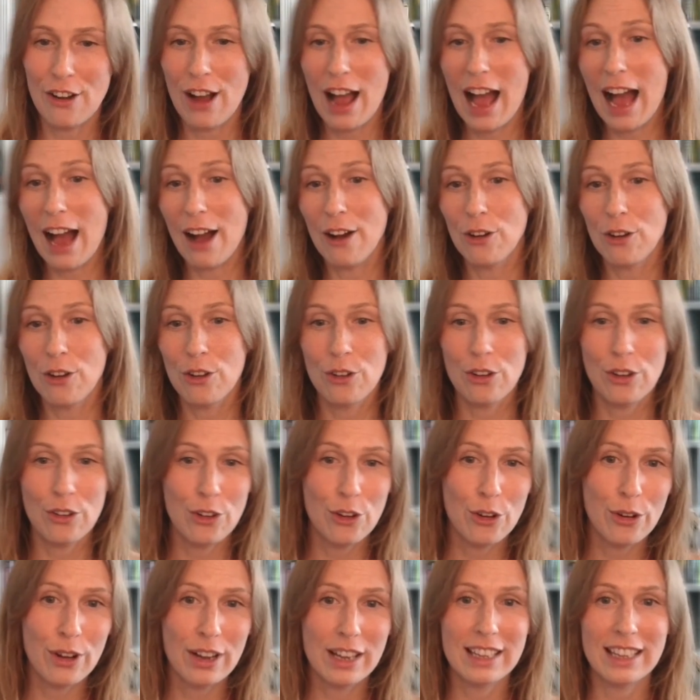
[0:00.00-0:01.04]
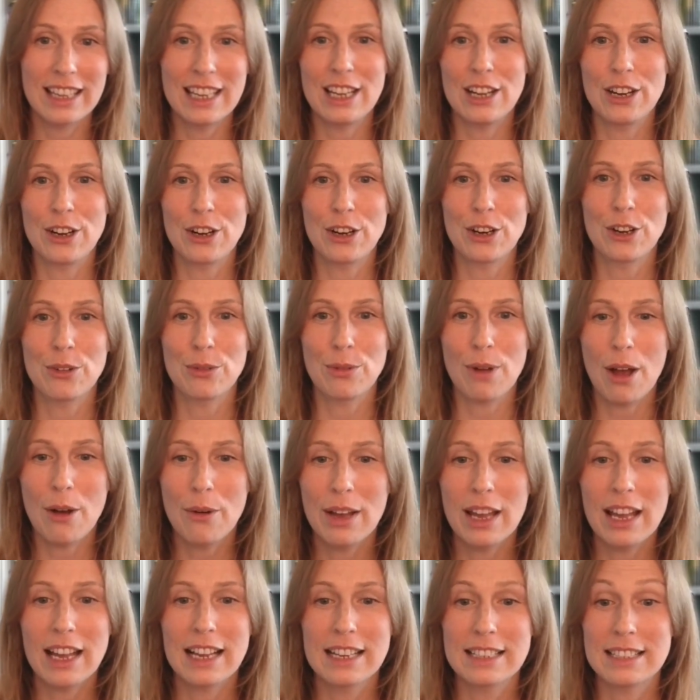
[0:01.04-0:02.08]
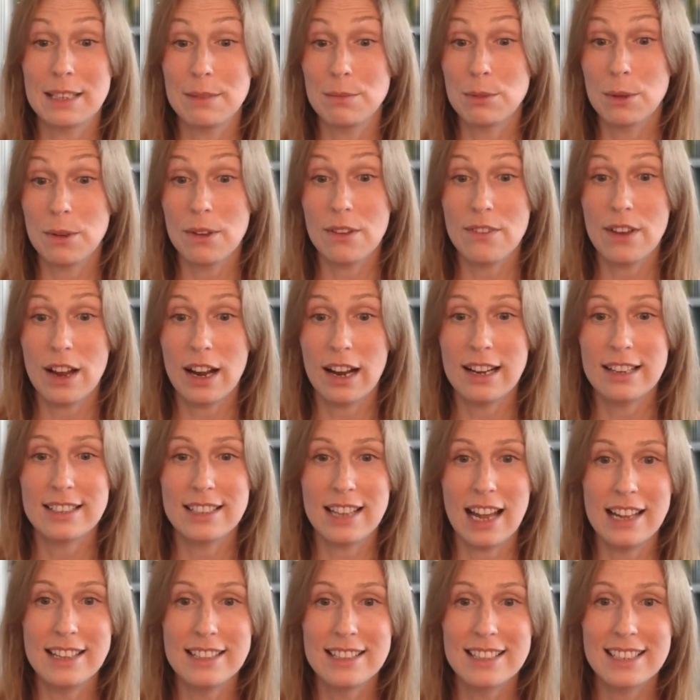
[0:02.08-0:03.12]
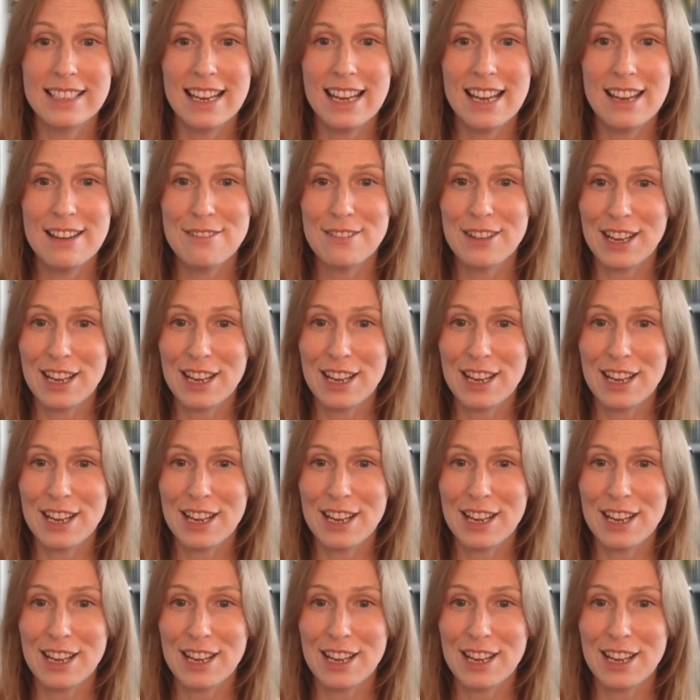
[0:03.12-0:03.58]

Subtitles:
how quickly you're growing. It seems to be very sensitive.